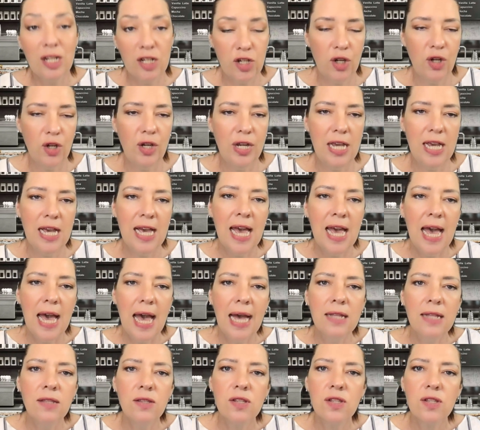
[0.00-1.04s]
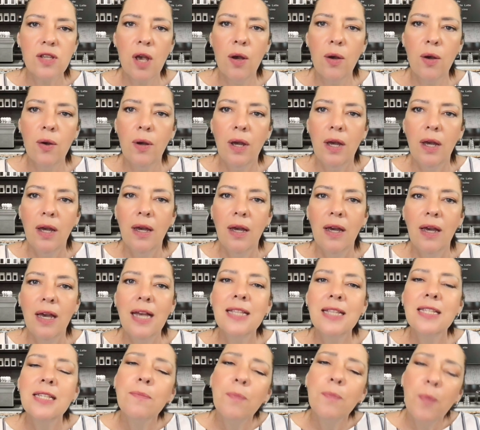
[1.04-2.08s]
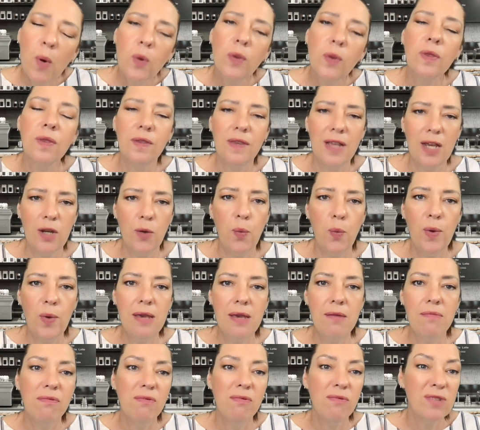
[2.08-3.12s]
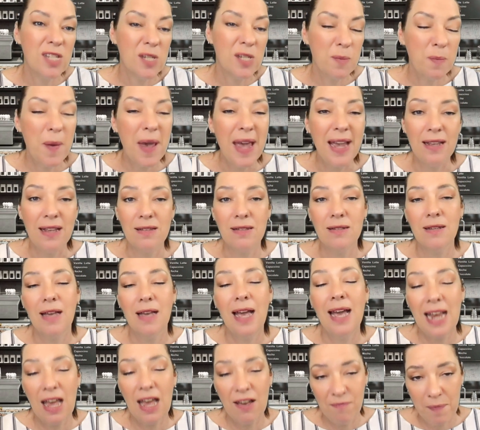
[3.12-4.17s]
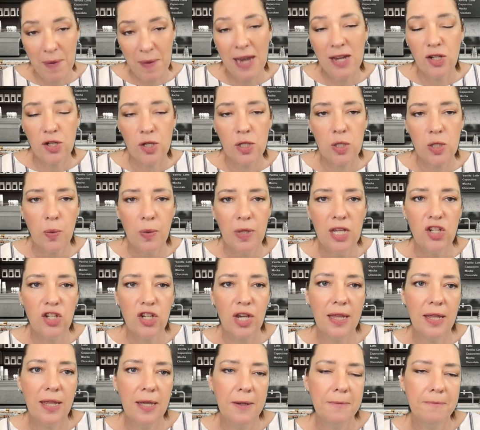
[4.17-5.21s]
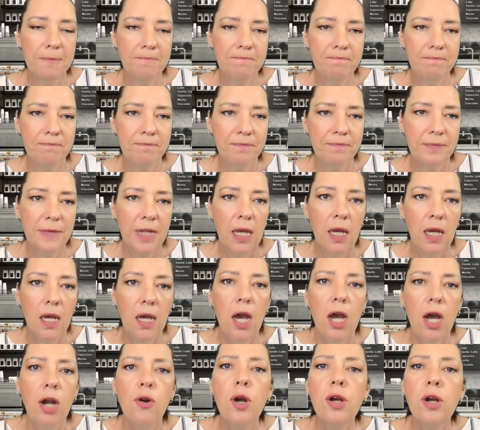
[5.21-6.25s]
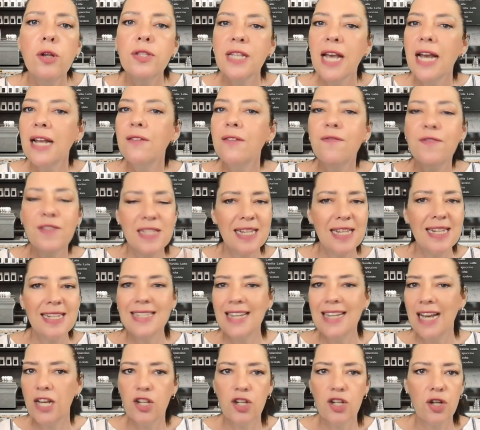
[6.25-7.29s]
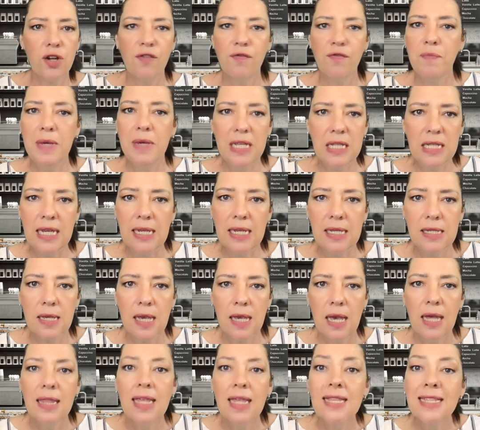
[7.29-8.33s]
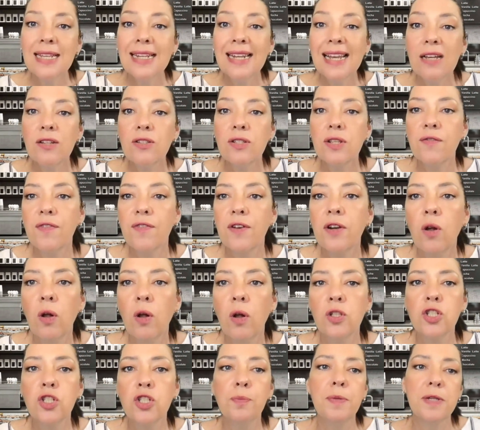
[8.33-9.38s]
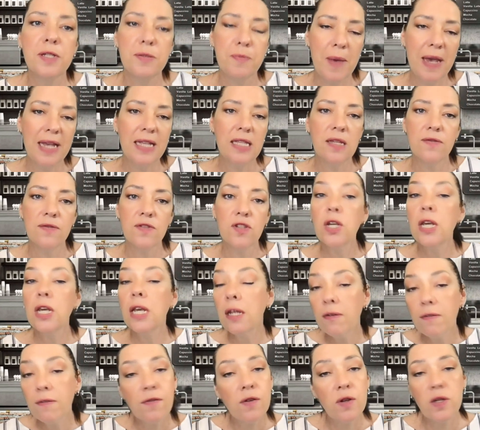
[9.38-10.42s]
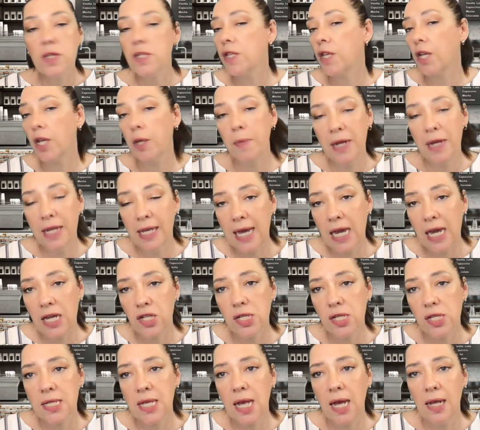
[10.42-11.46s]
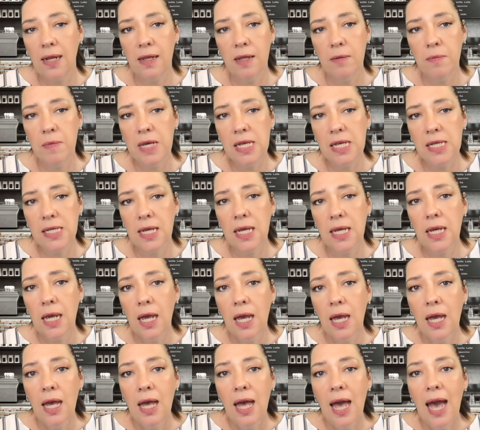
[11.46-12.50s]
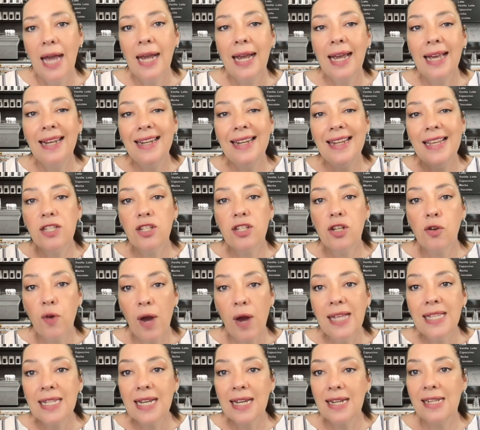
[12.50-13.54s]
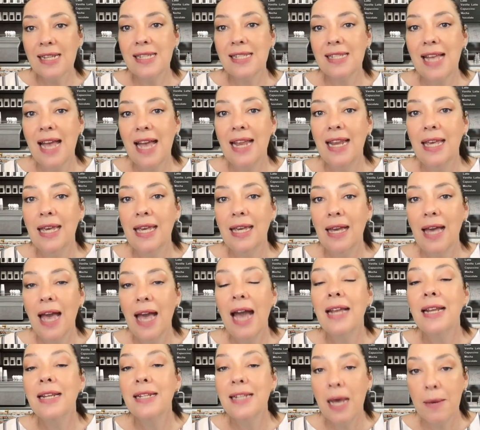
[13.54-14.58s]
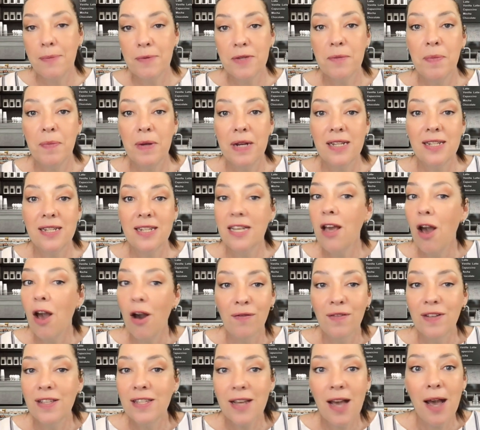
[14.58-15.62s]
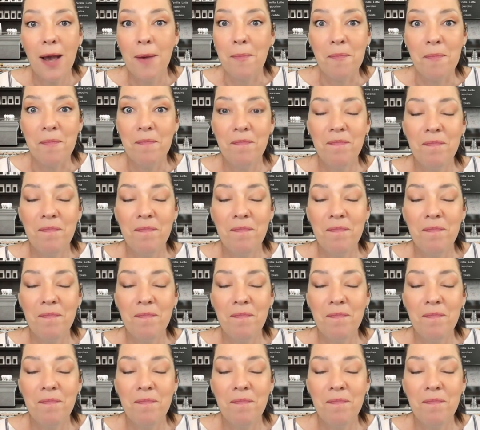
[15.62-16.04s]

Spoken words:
journey, and so it's important that we respect and have patience with each other. Rotate facilitation of meetings. This allows different cultural perspectives to influence the communication style of the meeting and can lead to greater understanding and adaptability over time.